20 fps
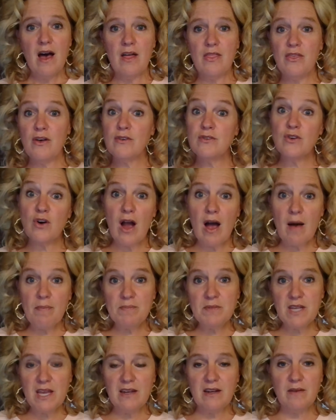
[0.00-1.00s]
Those are
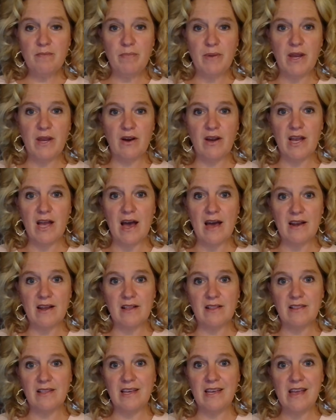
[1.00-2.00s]
updated
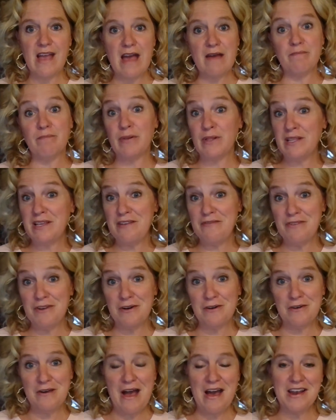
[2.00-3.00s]
periodically, and believe it
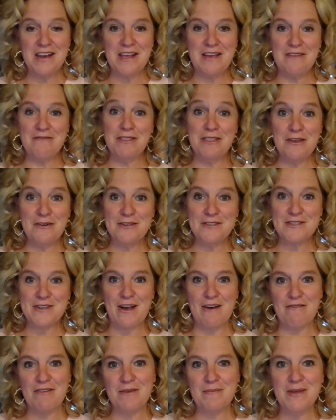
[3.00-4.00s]
or not, even though it's
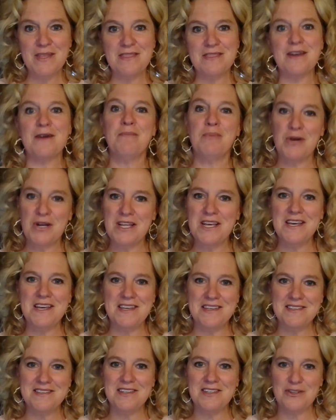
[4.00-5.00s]
government, they're pretty
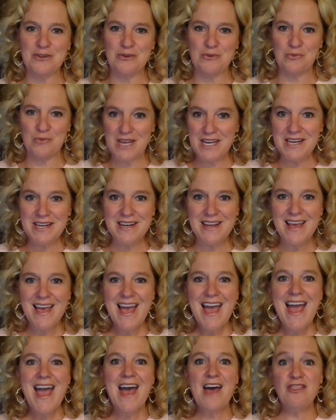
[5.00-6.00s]
easy to read
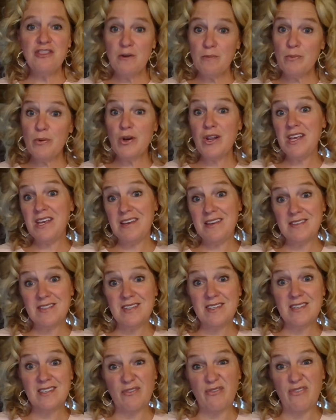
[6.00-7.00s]
and they're pretty
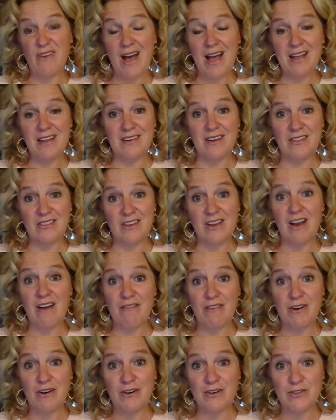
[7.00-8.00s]
easy to find on the
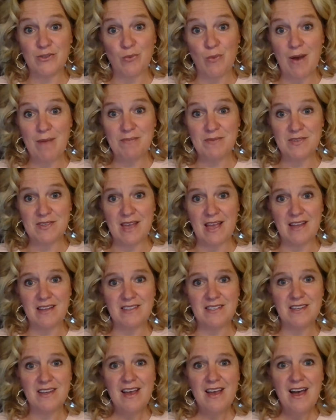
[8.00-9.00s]
governor's
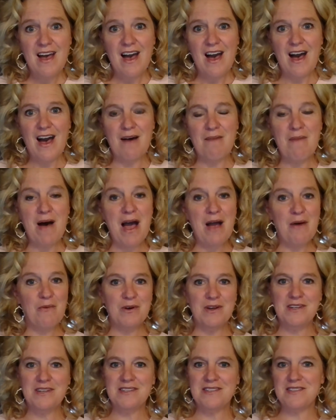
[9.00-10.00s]
website. I
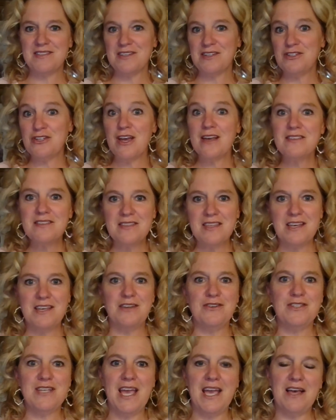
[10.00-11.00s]
would suggest that
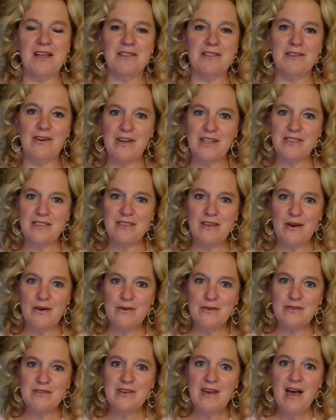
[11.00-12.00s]
you take a look at
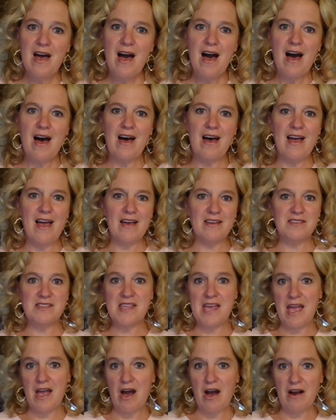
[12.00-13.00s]
those as
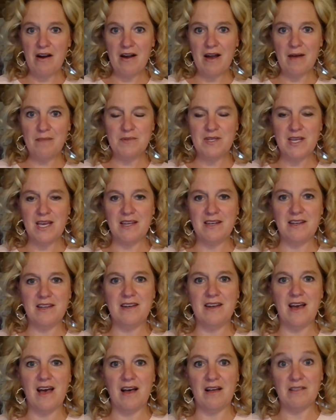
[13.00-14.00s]
they are
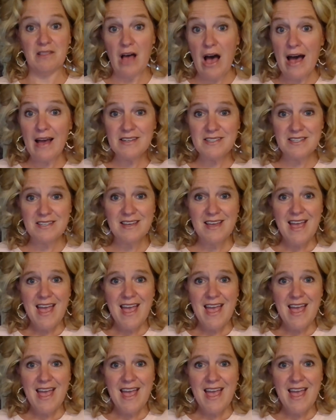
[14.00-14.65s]
updated a lot.